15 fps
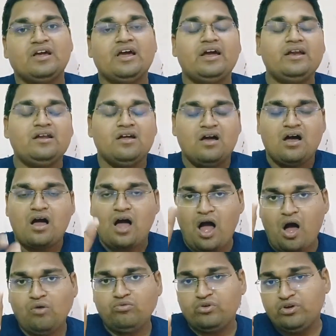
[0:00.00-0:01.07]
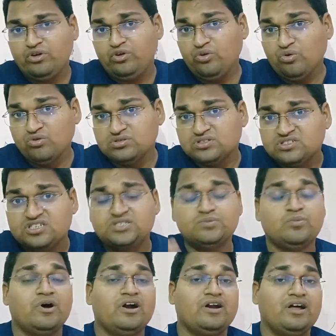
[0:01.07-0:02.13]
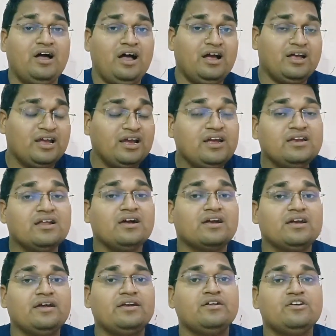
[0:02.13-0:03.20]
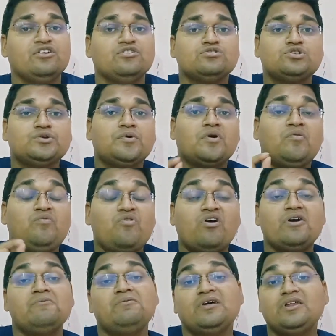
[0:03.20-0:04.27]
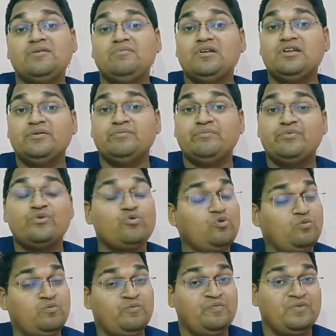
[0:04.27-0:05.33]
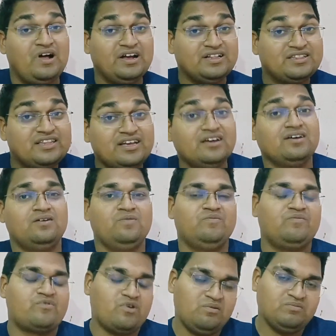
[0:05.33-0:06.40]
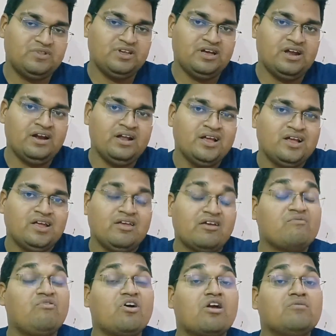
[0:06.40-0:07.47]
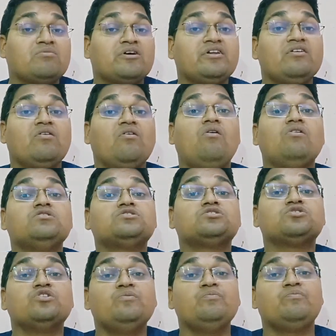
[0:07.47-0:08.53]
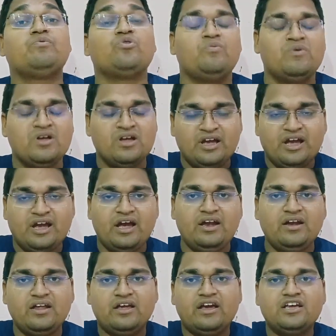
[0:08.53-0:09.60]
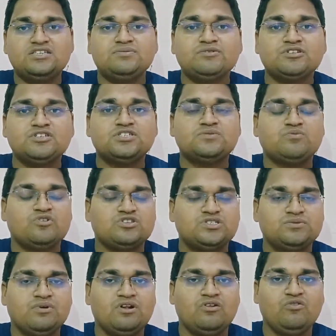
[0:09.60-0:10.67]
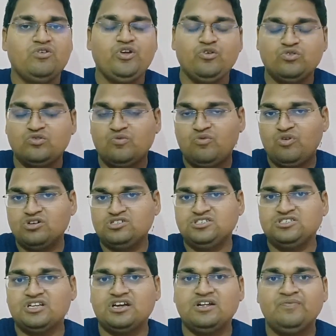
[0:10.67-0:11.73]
and how to use this word again. So your vocabulary will improve there. From there your vocabulary also improve, and as much as possible you to watches